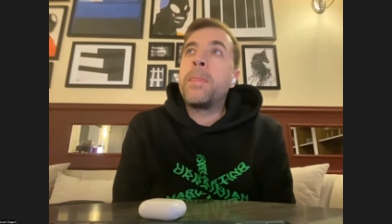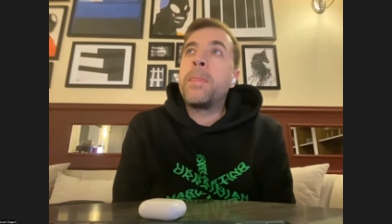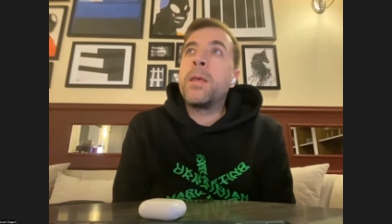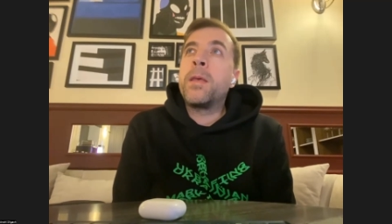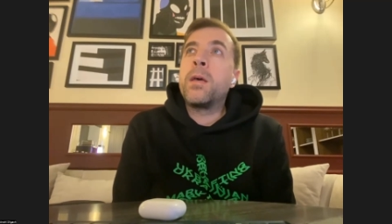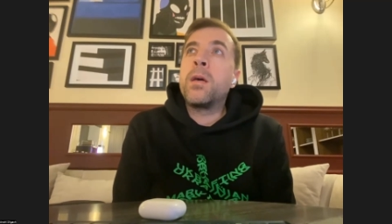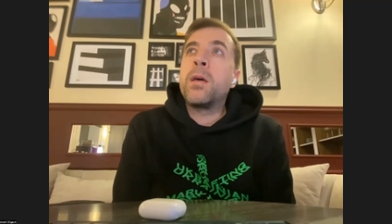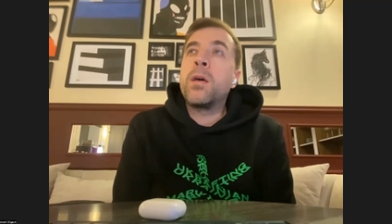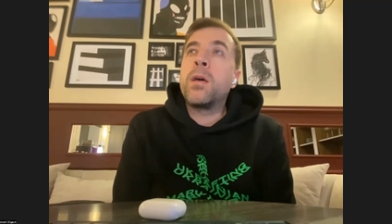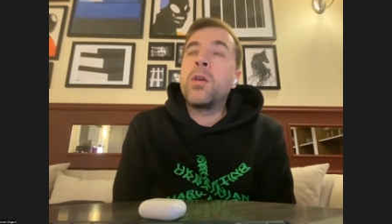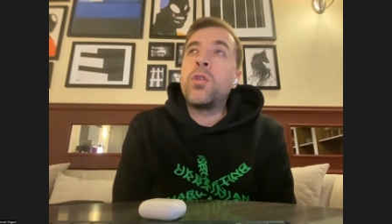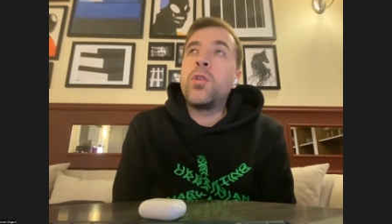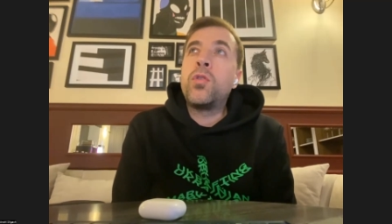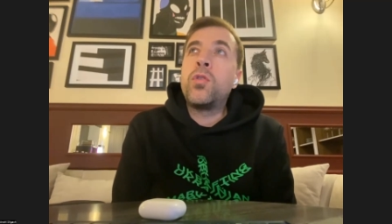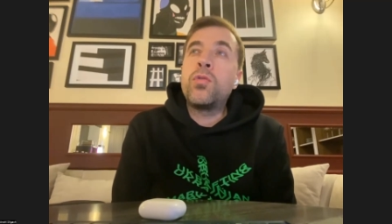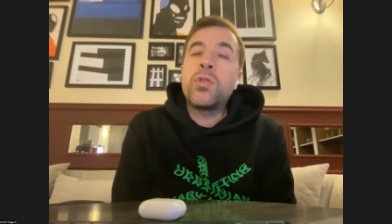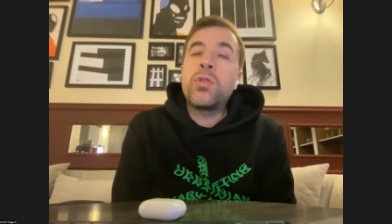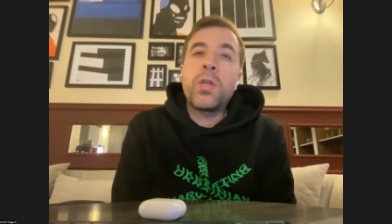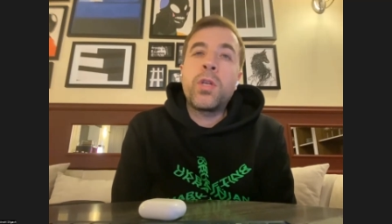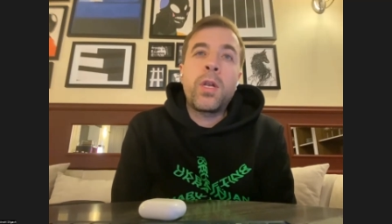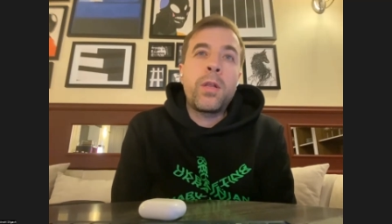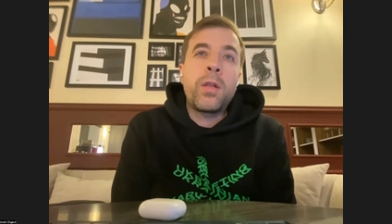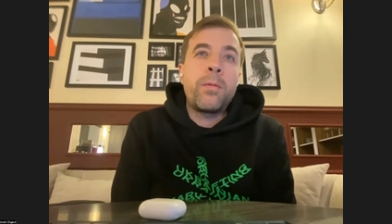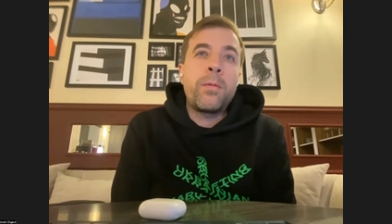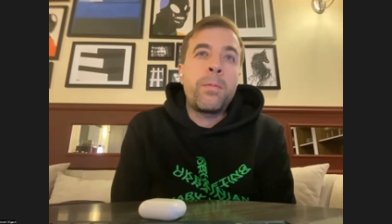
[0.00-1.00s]
Uh,
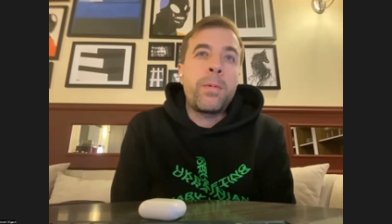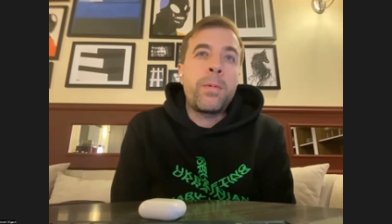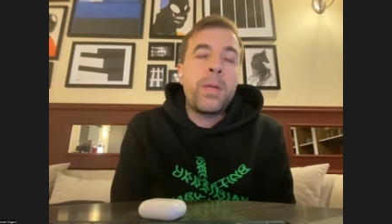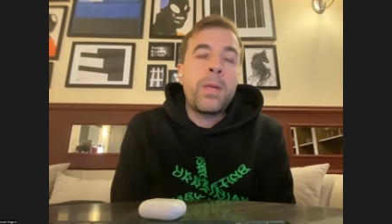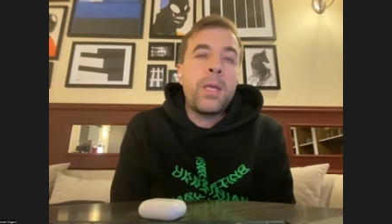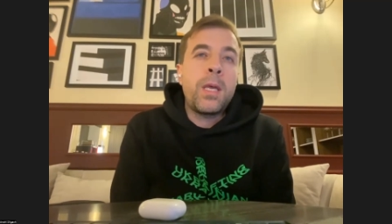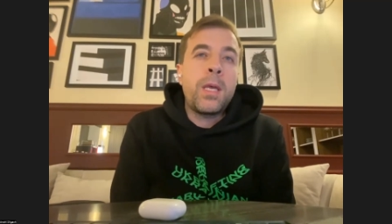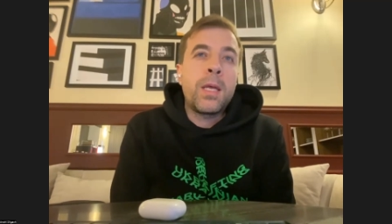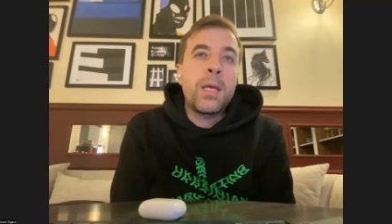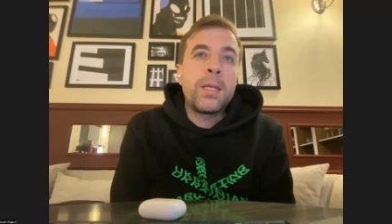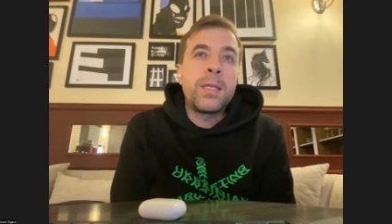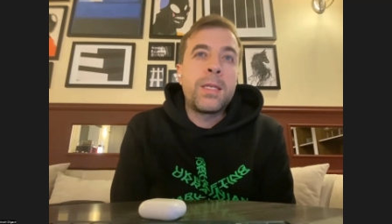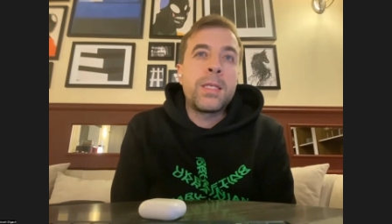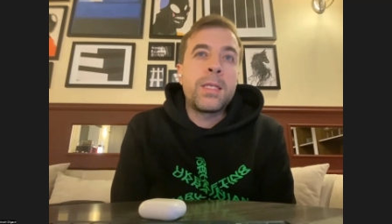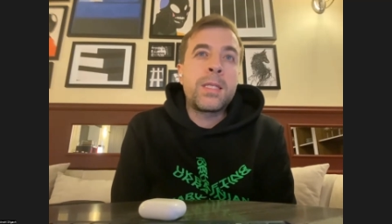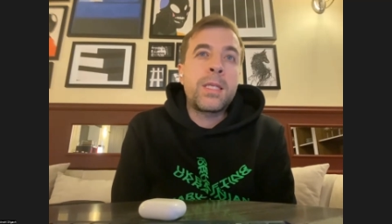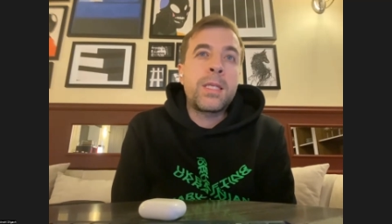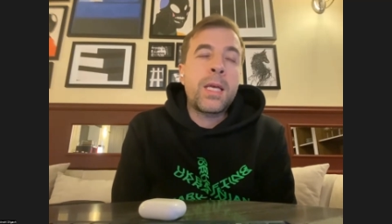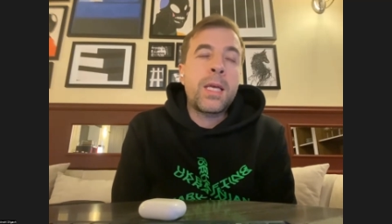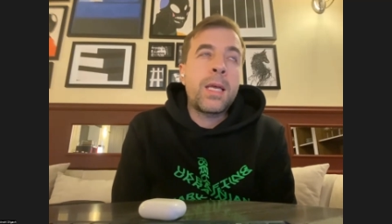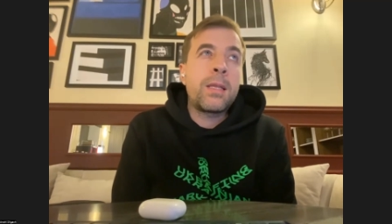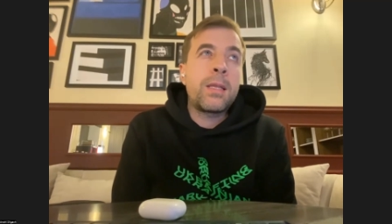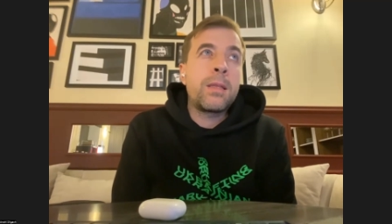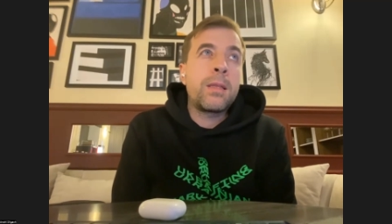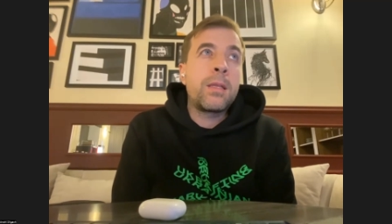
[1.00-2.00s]
usually we
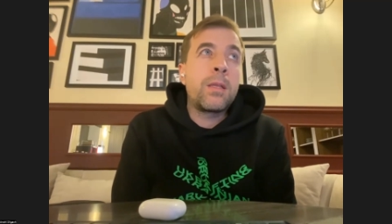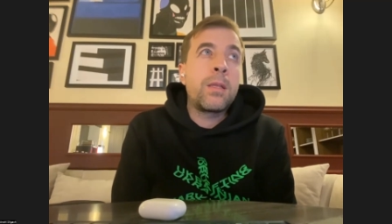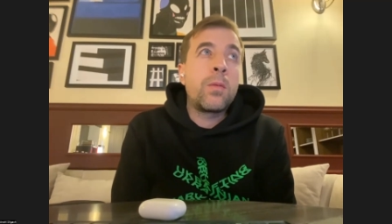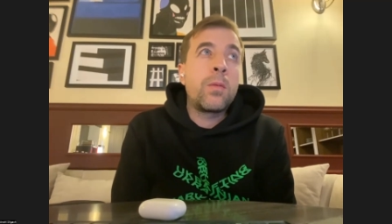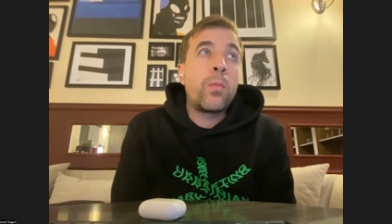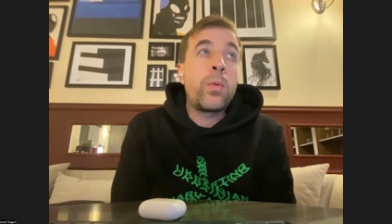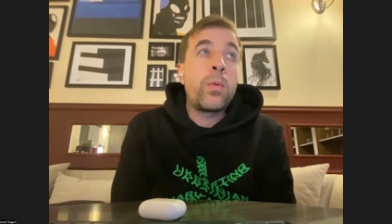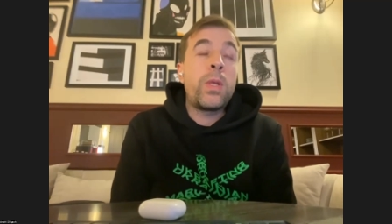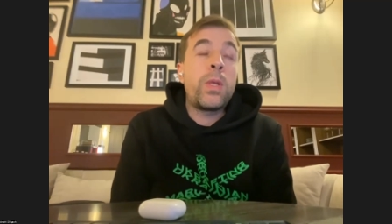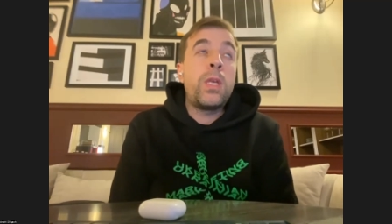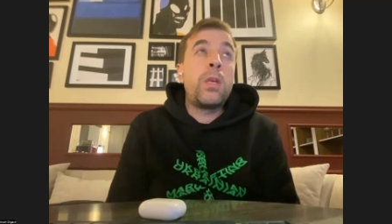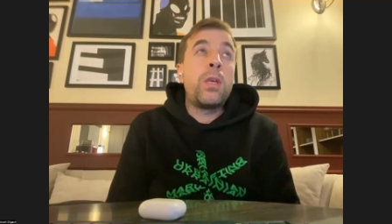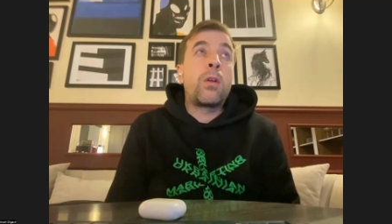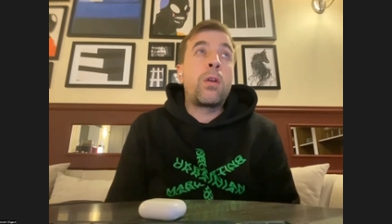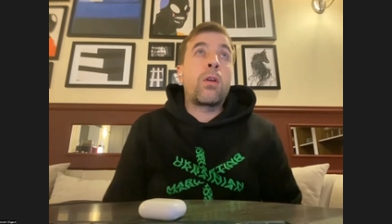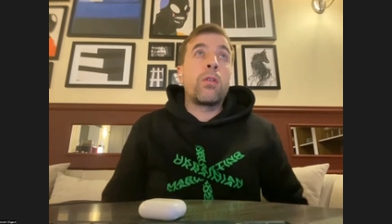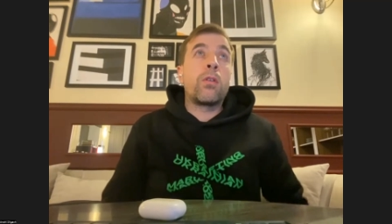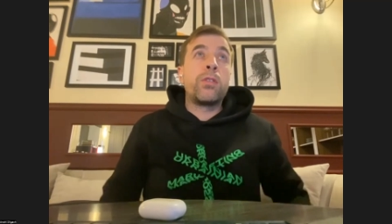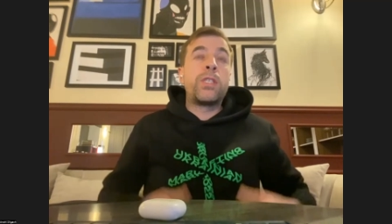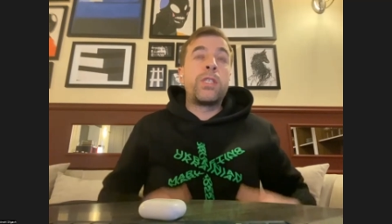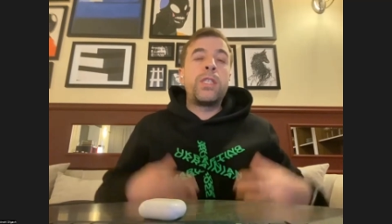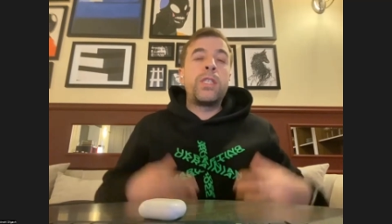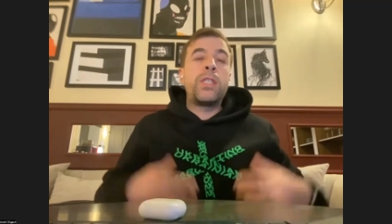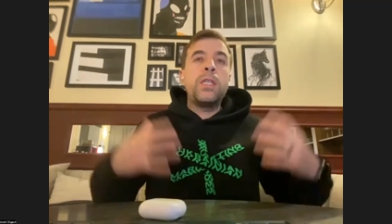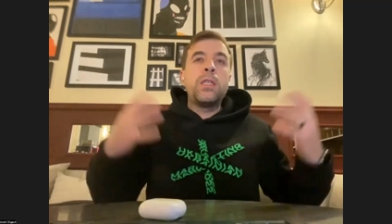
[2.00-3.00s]
understand, we
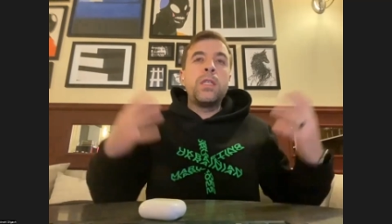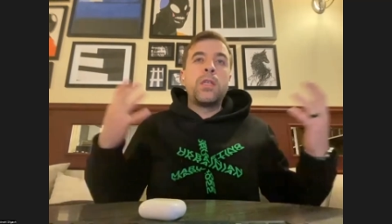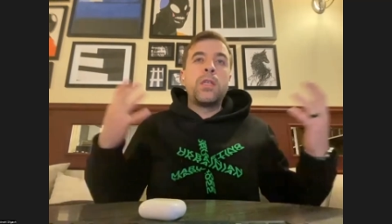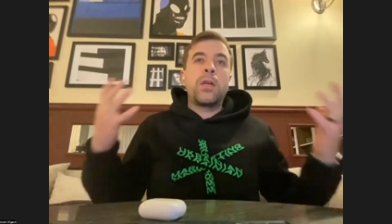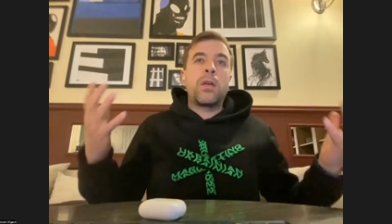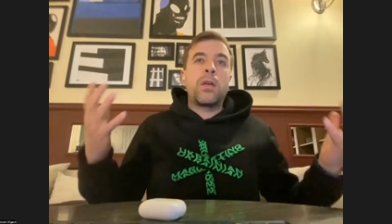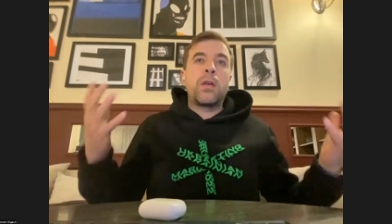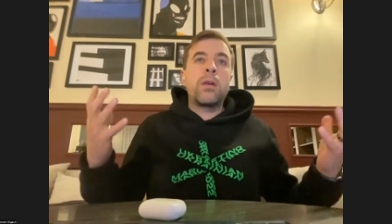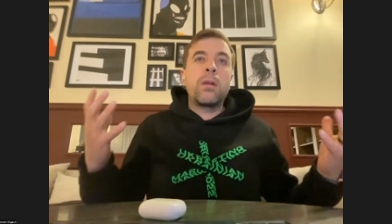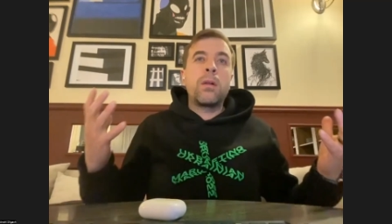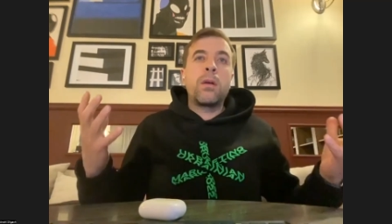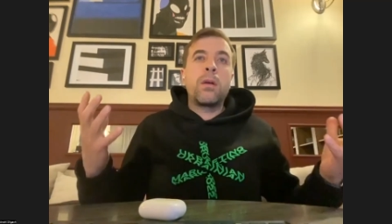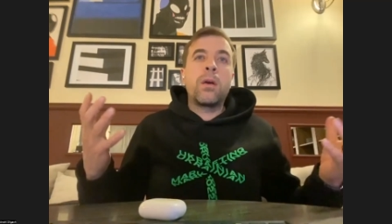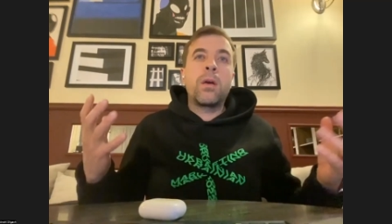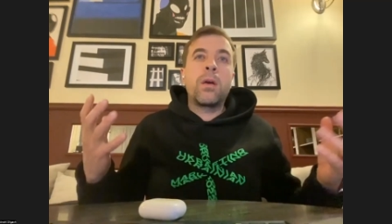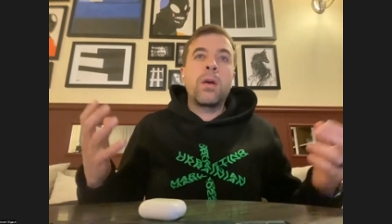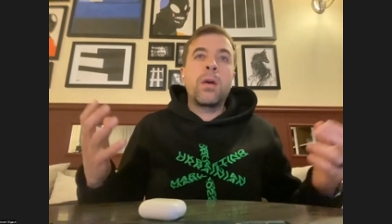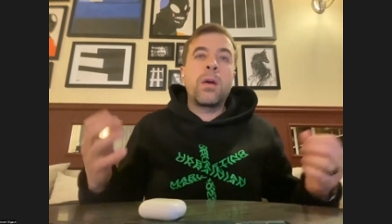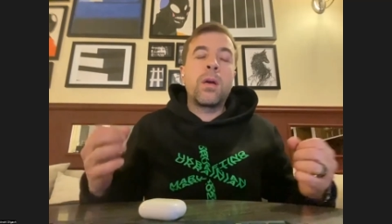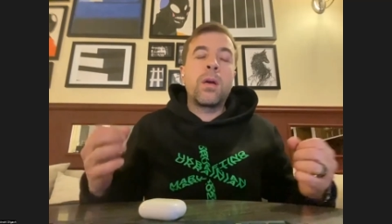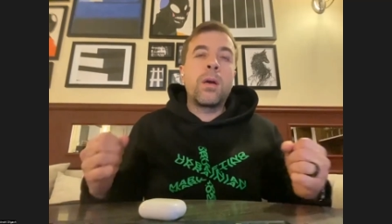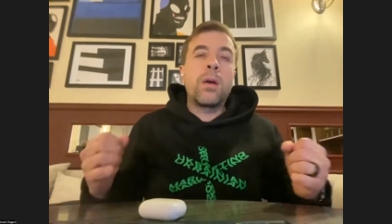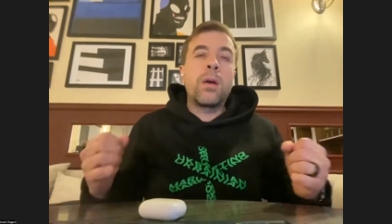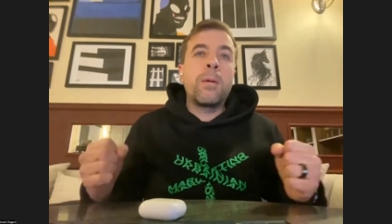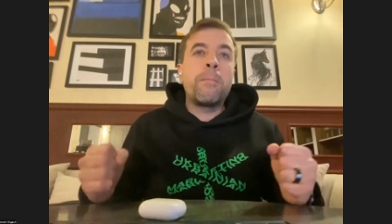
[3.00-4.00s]
consider
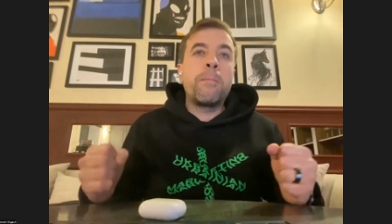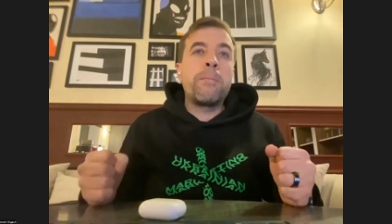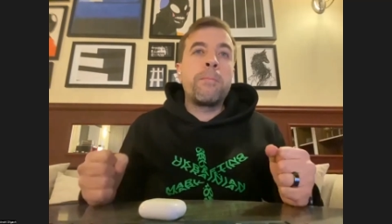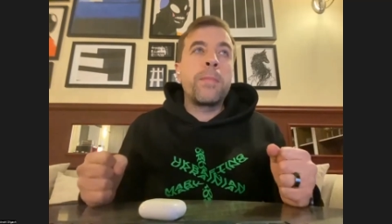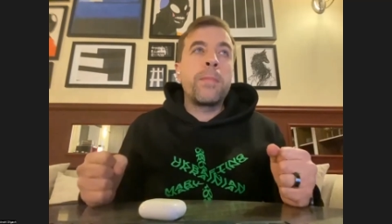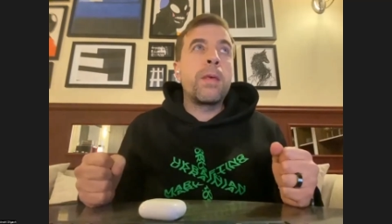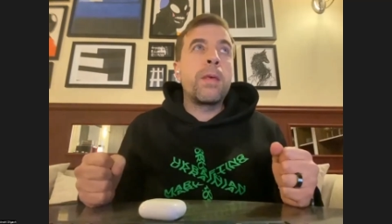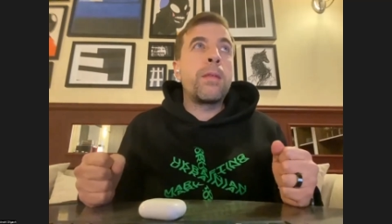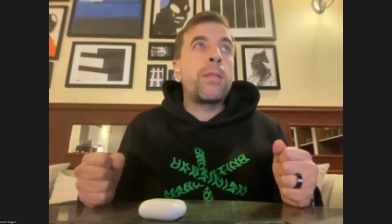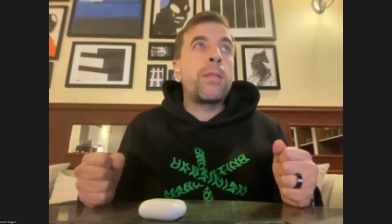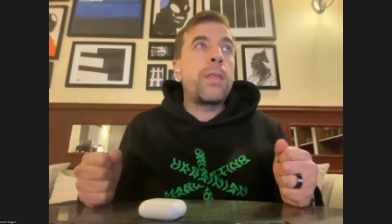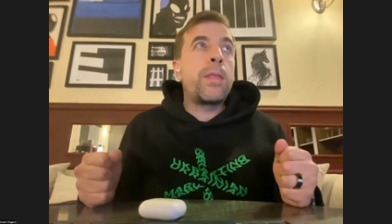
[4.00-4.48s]
um,